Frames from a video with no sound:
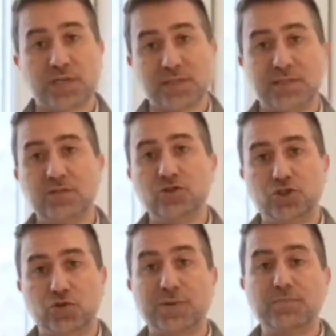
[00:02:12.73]
to continue
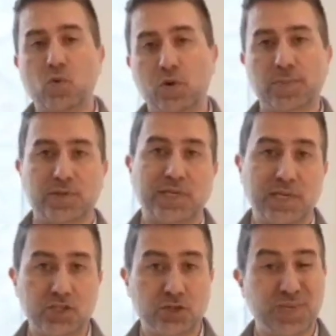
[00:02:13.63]
showing more about the
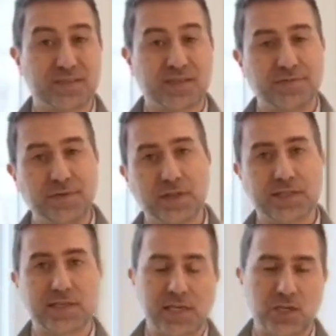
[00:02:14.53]
kitchen because I feel
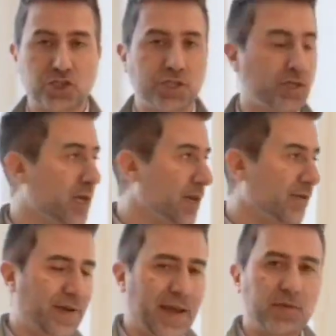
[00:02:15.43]
like the kitchen,
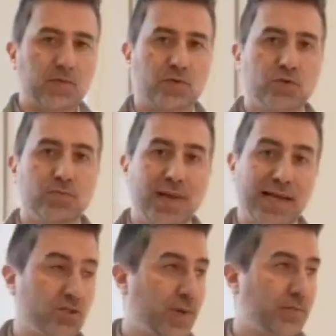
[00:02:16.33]
family room,
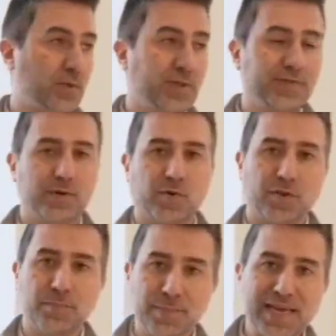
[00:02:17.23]
master bedroom, or living room
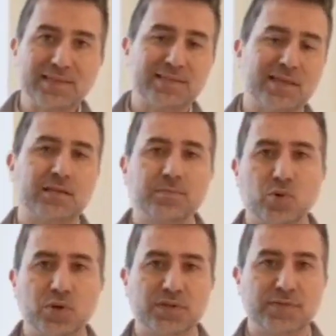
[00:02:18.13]
are the main selling
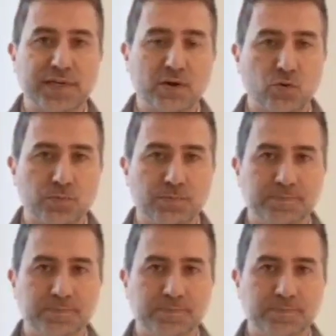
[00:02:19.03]
points of any home.